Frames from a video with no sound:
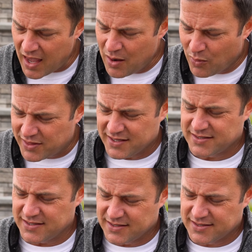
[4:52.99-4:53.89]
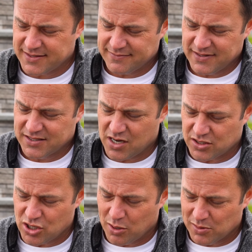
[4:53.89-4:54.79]
And what this is, it's
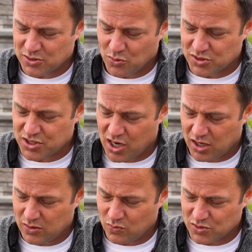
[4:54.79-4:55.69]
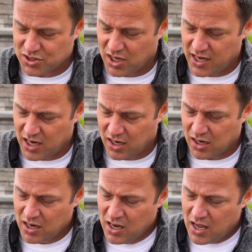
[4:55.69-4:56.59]
October, so we'll start here.
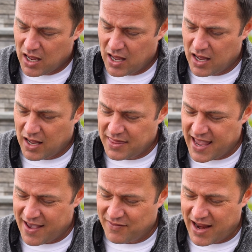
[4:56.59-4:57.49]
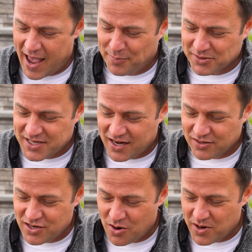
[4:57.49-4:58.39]
They have an apple
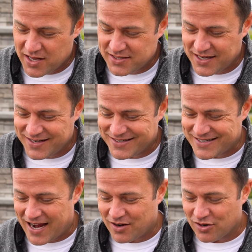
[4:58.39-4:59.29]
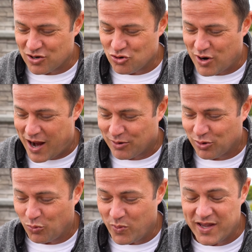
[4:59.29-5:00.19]
cider donuts and cider
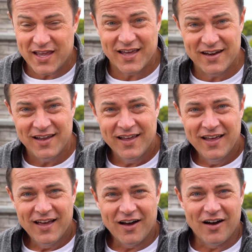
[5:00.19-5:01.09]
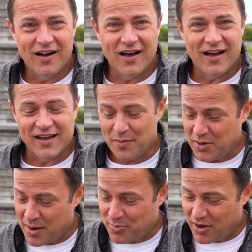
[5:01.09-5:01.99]
growler weekend
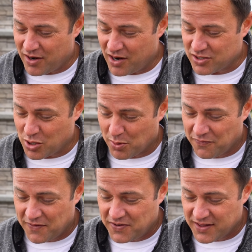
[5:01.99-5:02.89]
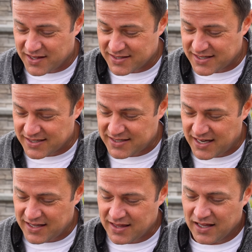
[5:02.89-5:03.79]
coming up on October 15th and
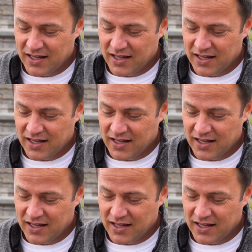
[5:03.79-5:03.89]
16th.